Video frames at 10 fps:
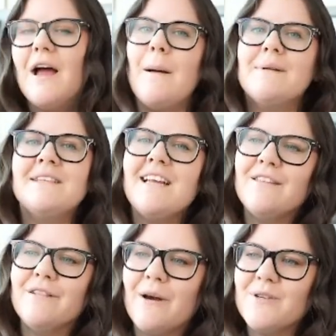But the
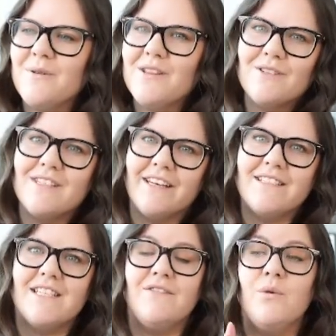death flower is one of those
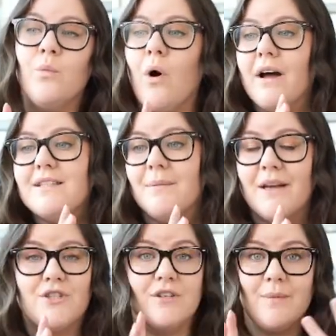things that if you want to
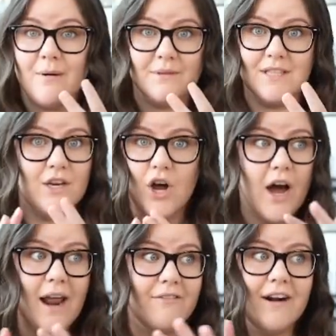make sure to be able to
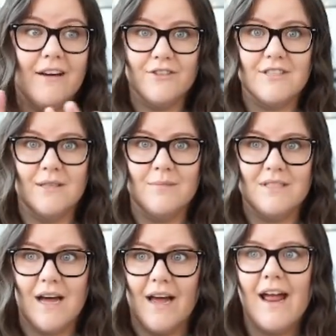not ever have your Sims
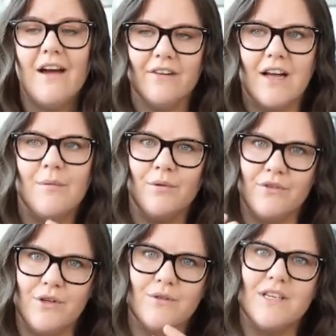die, having a couple of
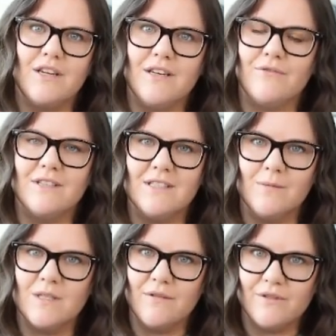those in different
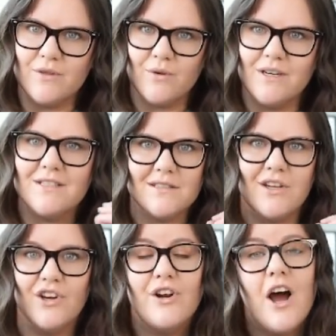Sims inventories is a
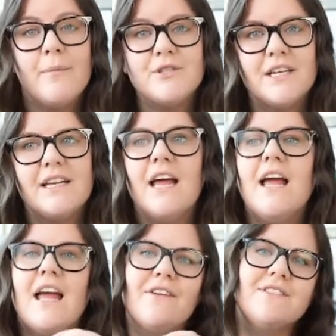good option
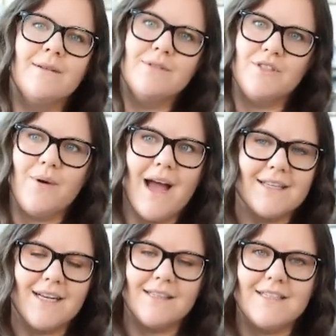if Sims do
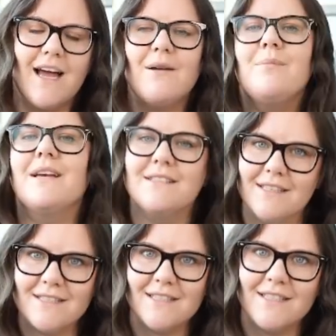accidentally die, because it
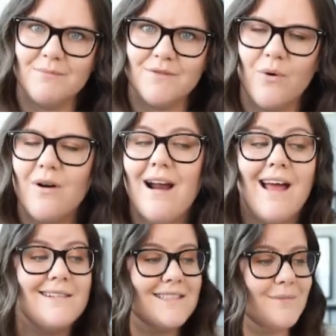is The Sims 4
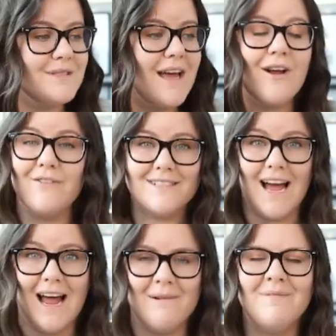and Sims die all the
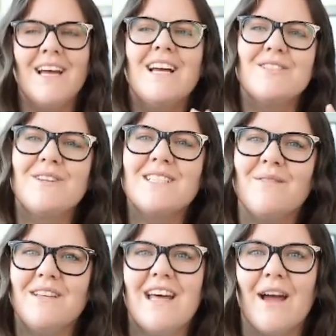time. So it is
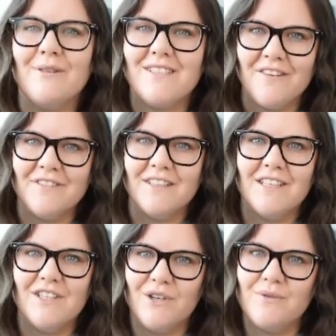something that I would
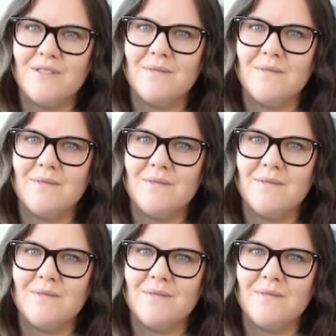definitely use.